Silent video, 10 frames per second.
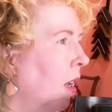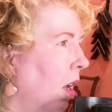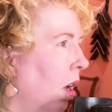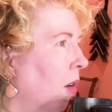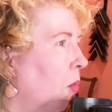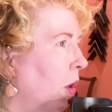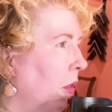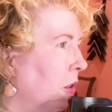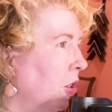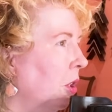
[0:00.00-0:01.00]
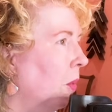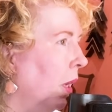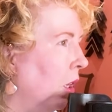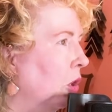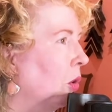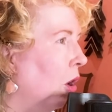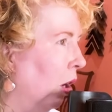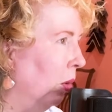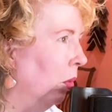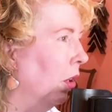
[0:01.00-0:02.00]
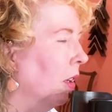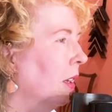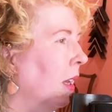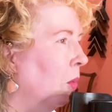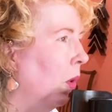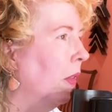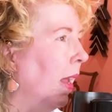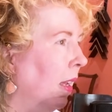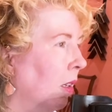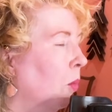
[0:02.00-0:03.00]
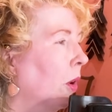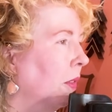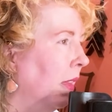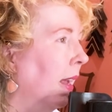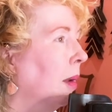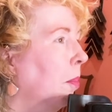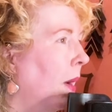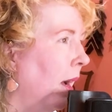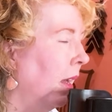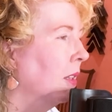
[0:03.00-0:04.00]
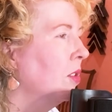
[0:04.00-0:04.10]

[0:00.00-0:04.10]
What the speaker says: of where they're showing your artwork and where they can buy it.